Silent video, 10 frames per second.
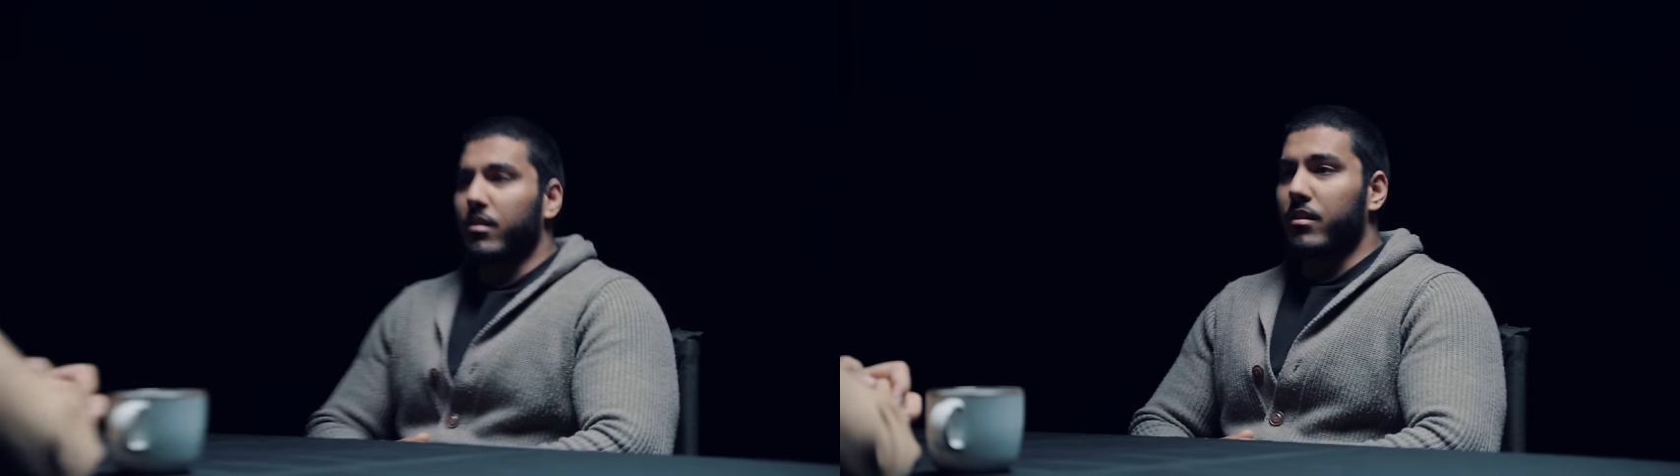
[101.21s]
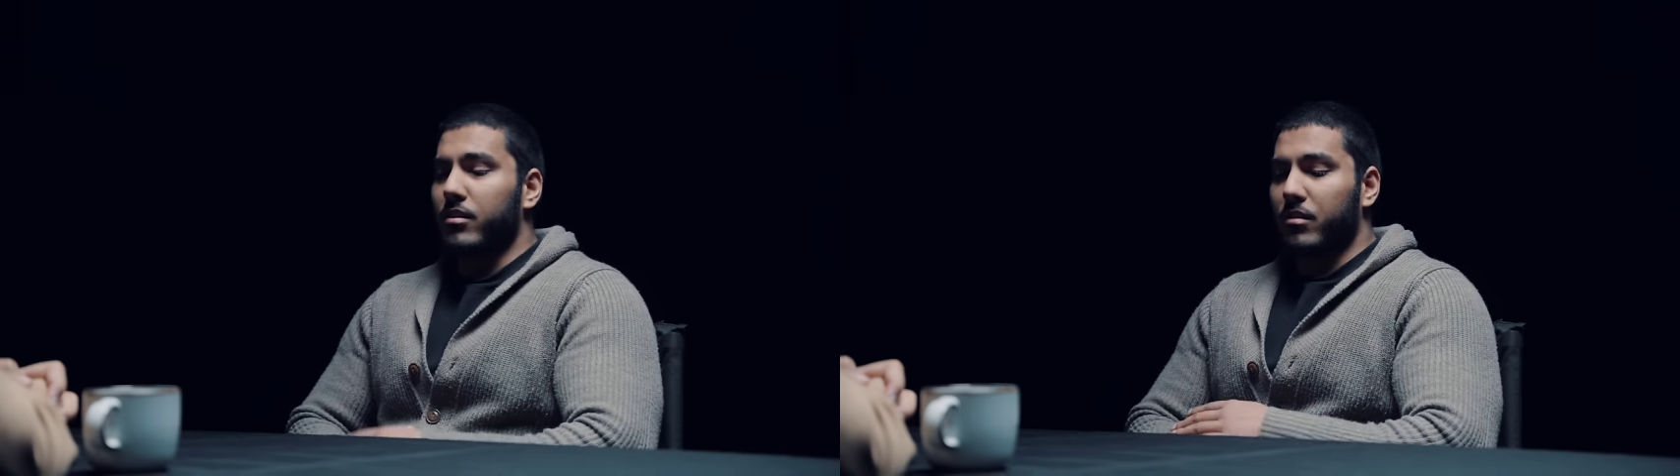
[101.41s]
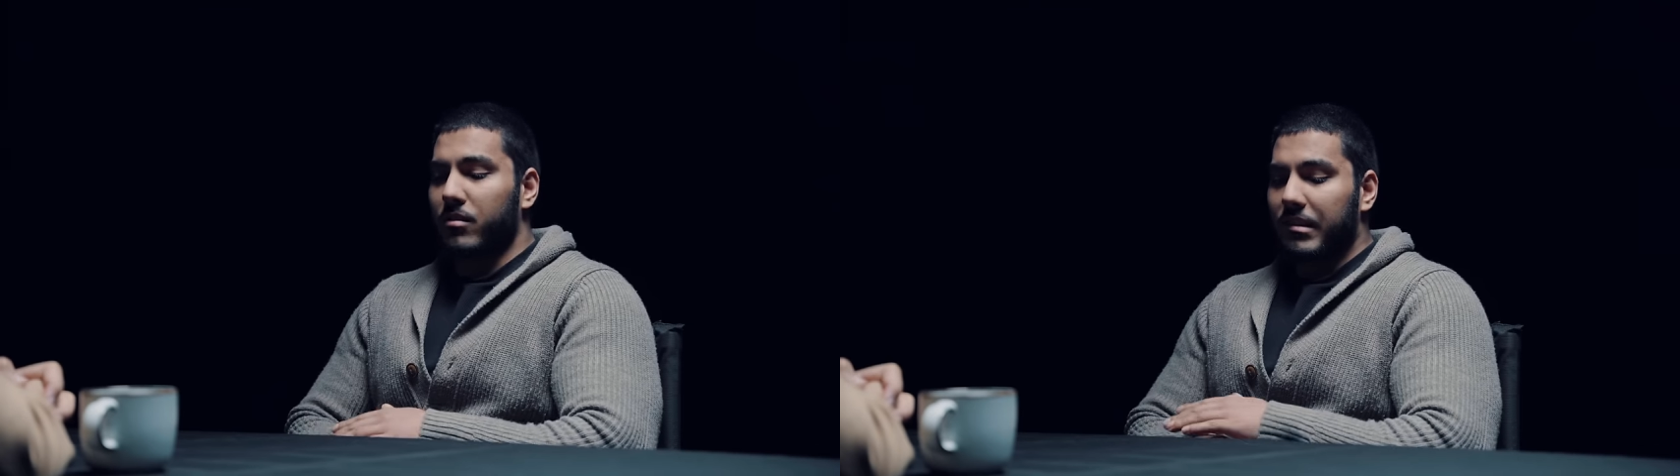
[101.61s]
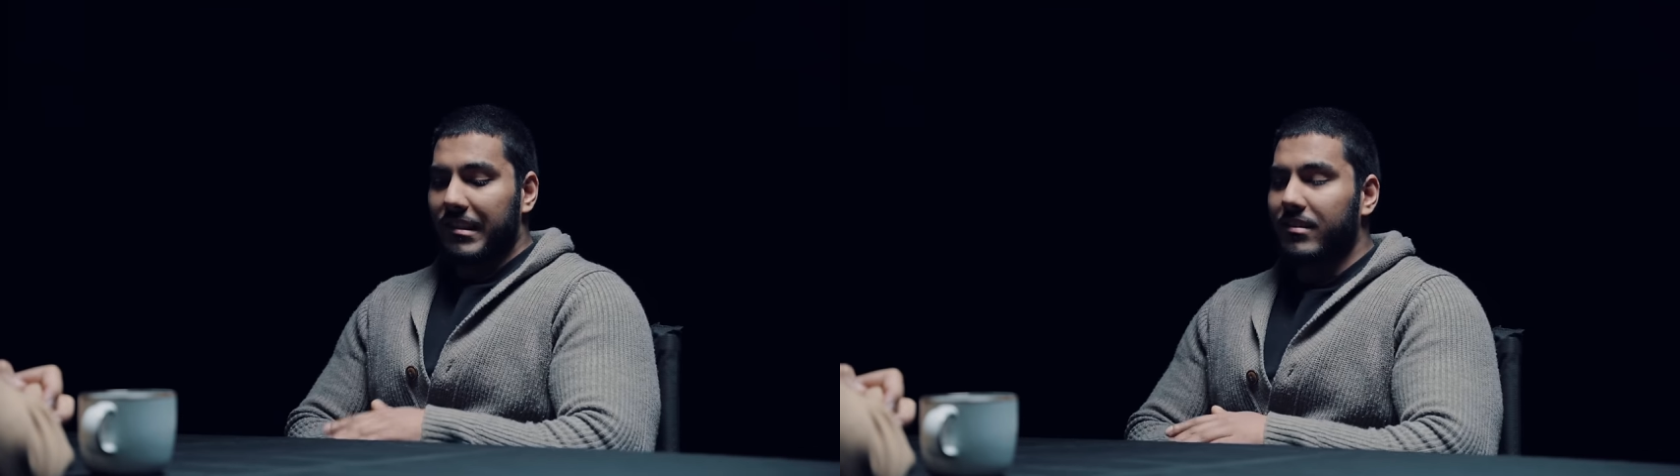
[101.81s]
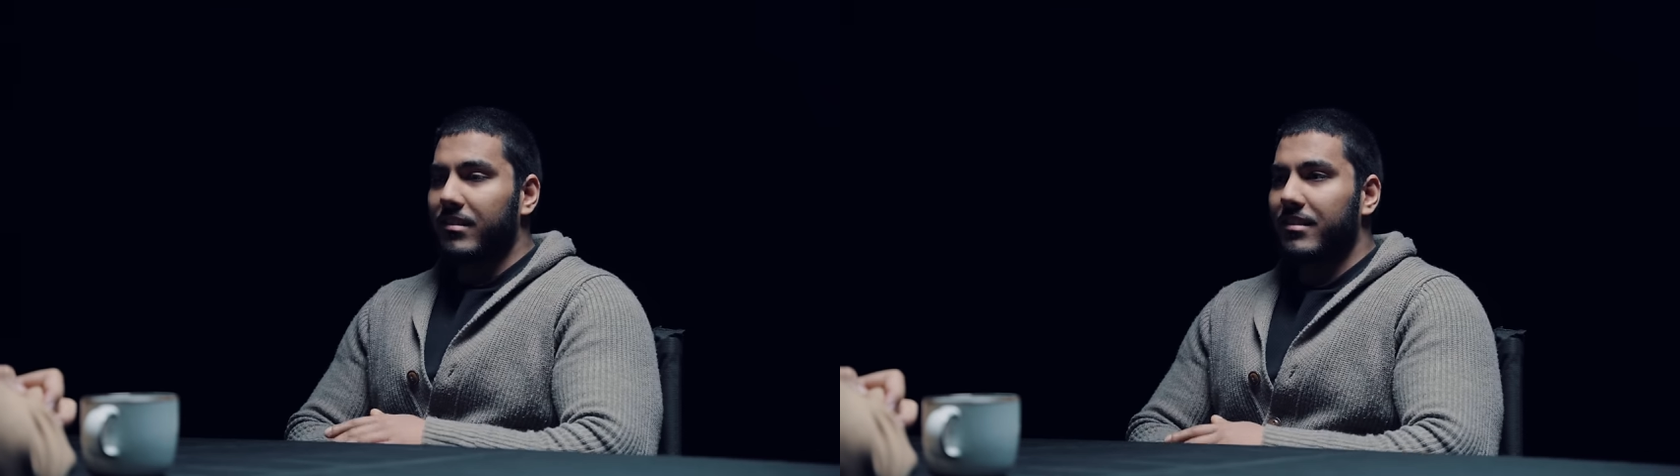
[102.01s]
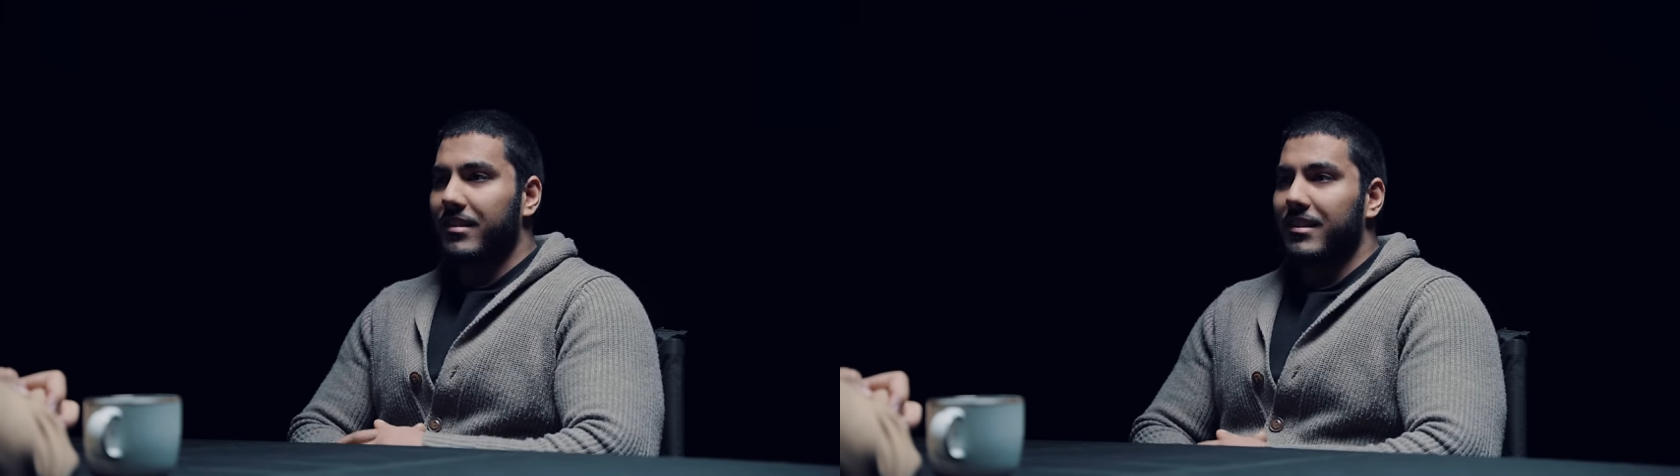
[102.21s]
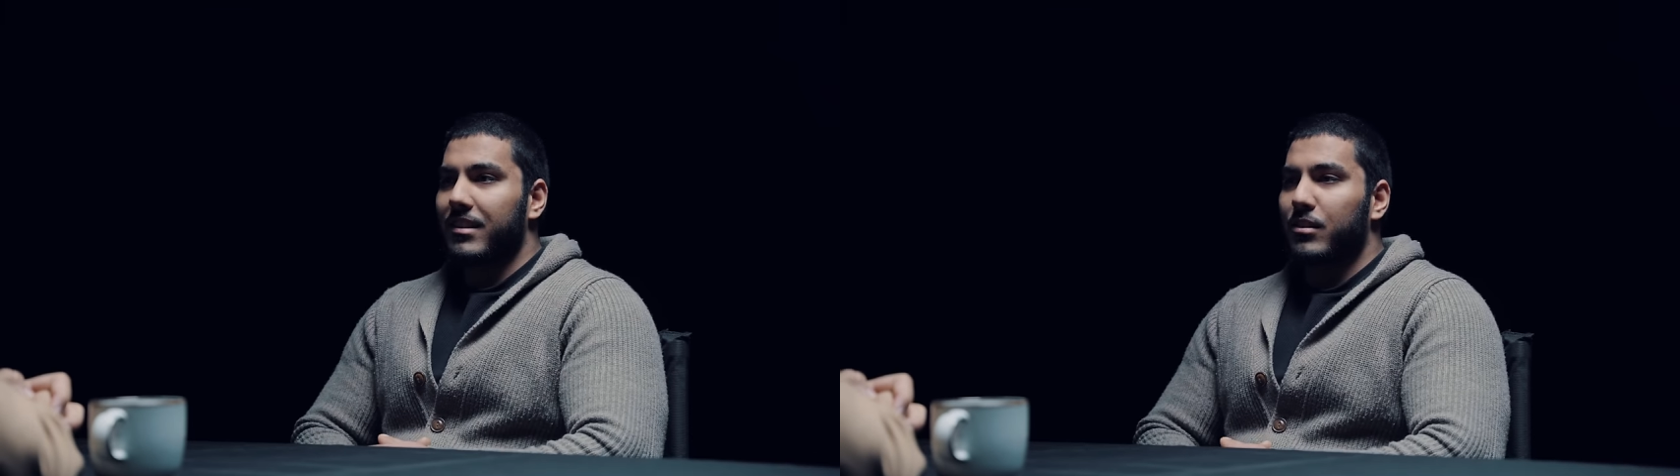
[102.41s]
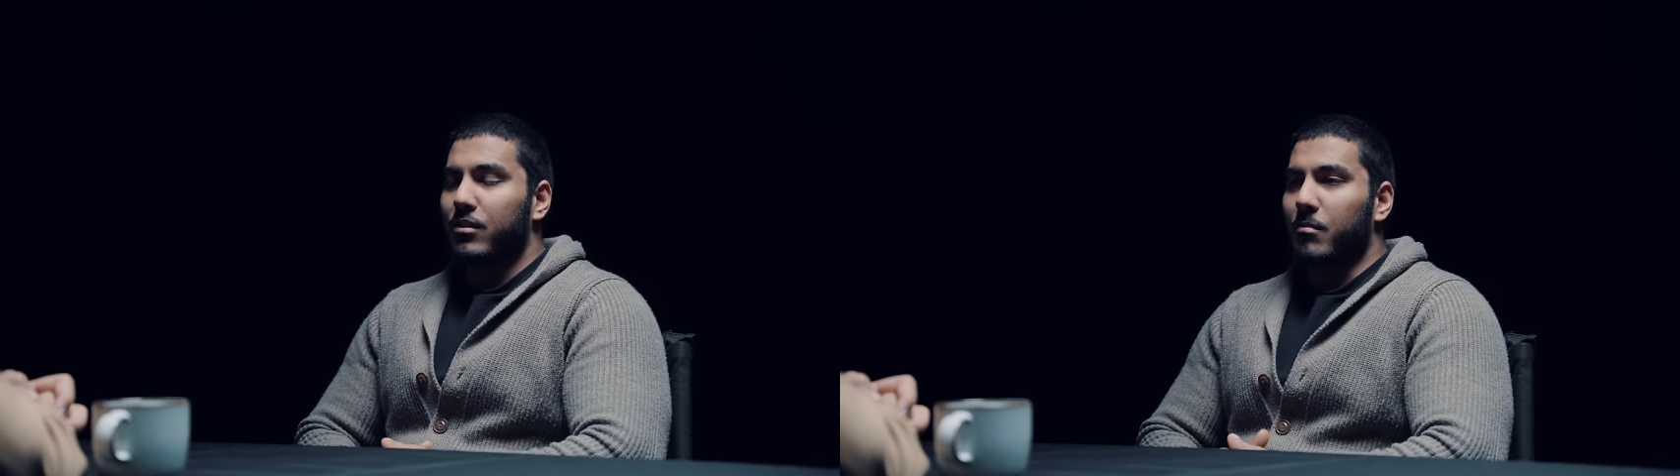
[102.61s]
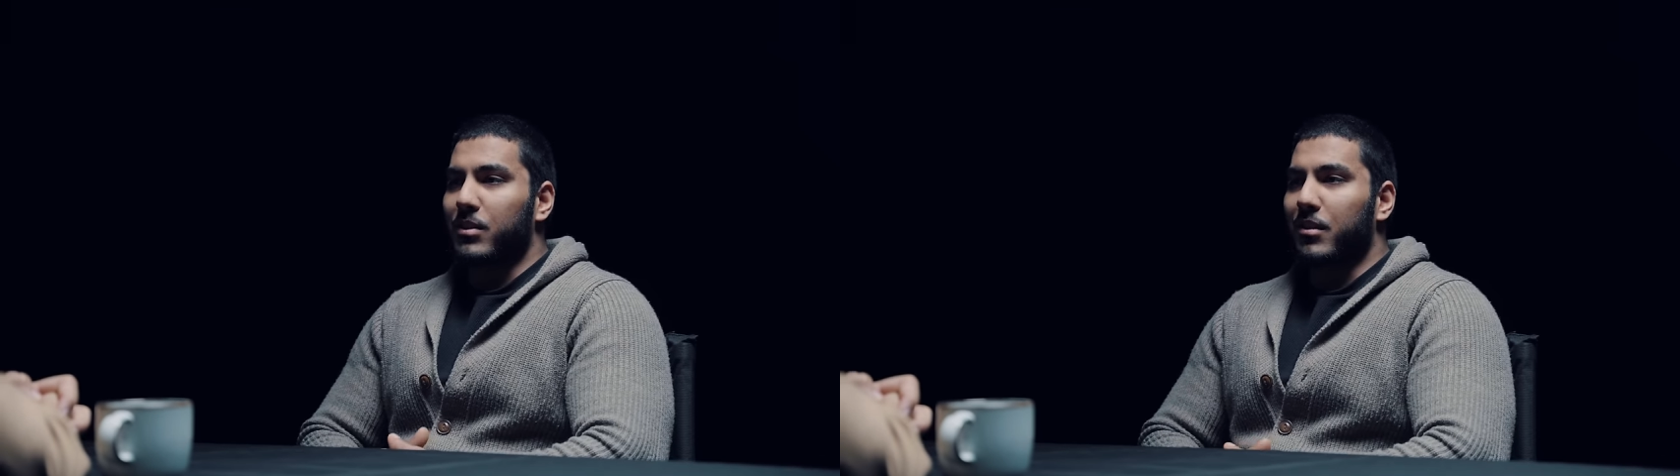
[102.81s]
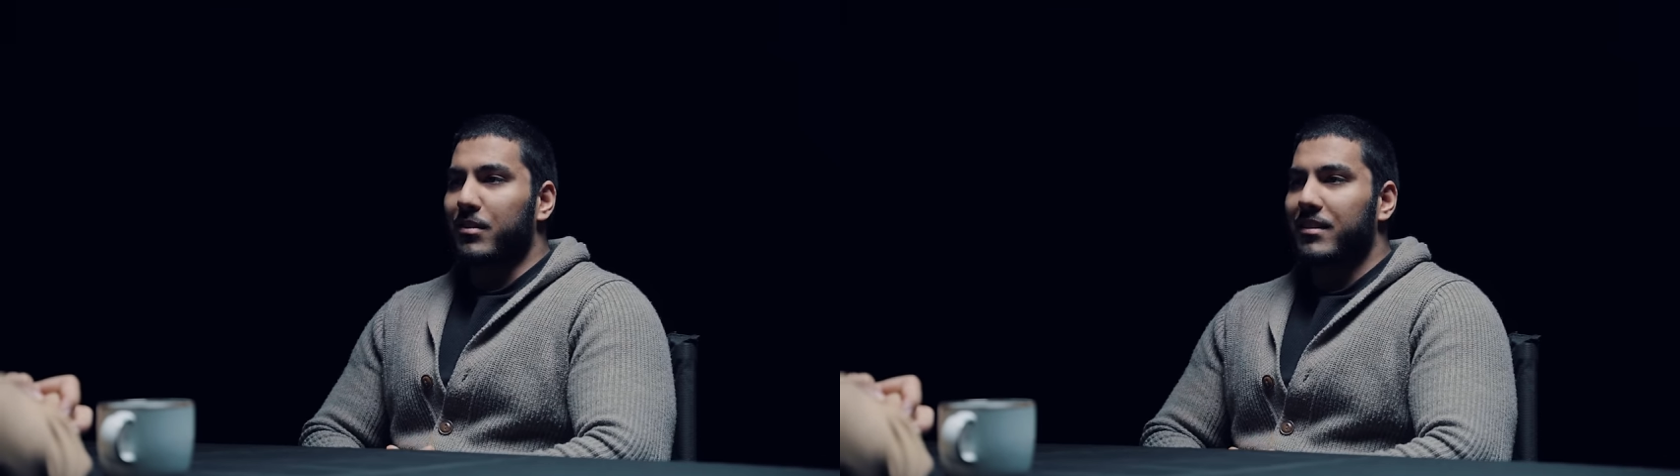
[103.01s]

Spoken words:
just stumped out.